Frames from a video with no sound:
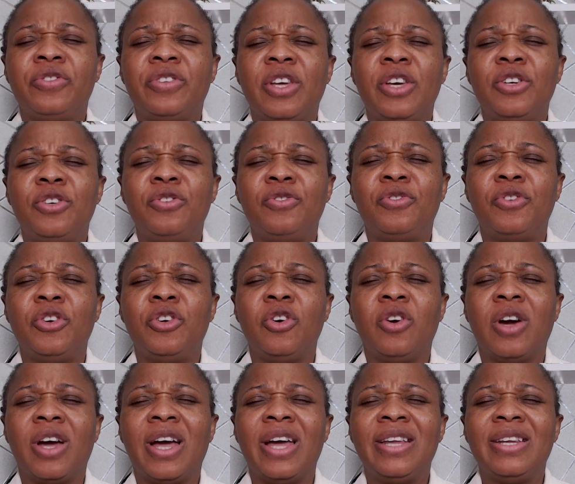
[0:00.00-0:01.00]
Thank you for your
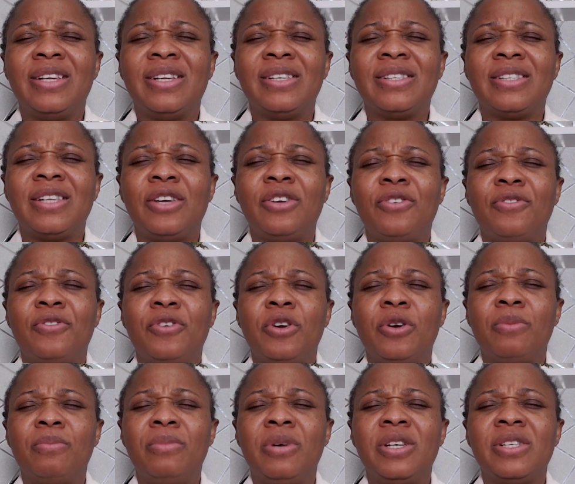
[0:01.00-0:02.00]
kindness. Thank you for
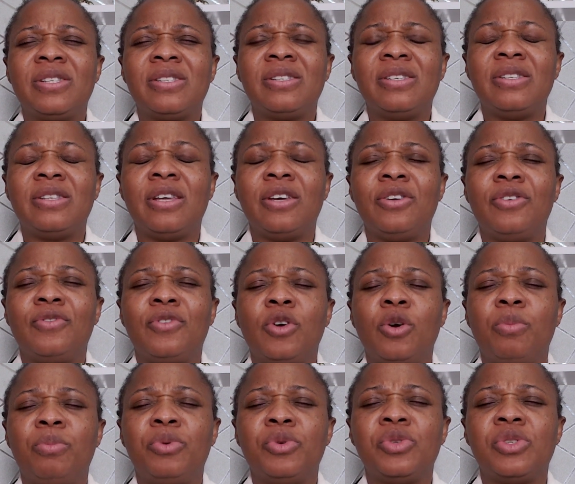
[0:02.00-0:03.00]
your mercy. Thank you for
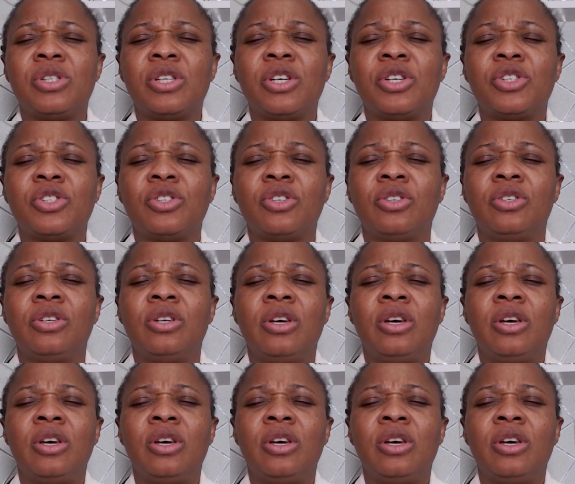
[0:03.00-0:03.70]
your protection.